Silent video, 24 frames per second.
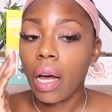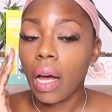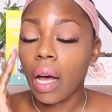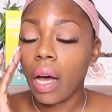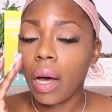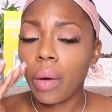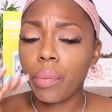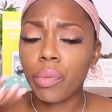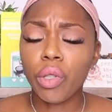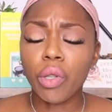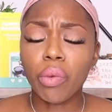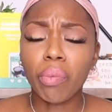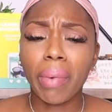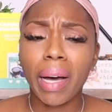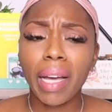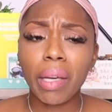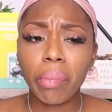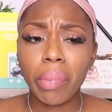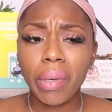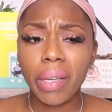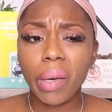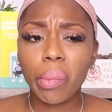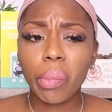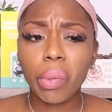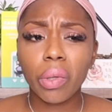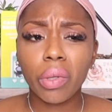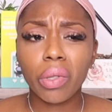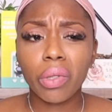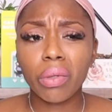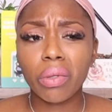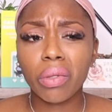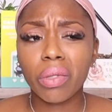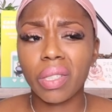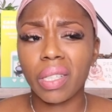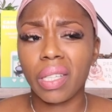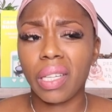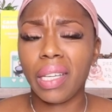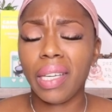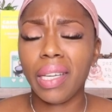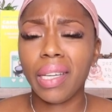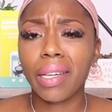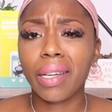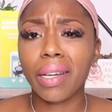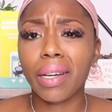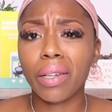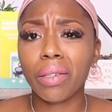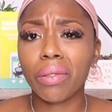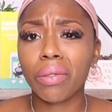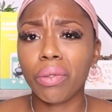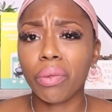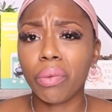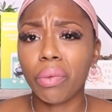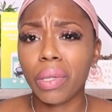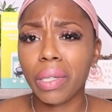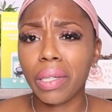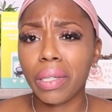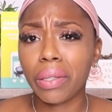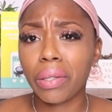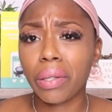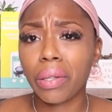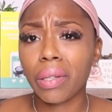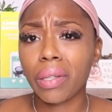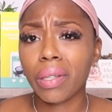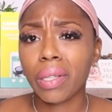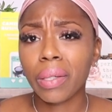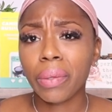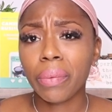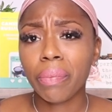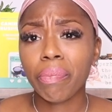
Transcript: Um, you might be able to use a heat gun with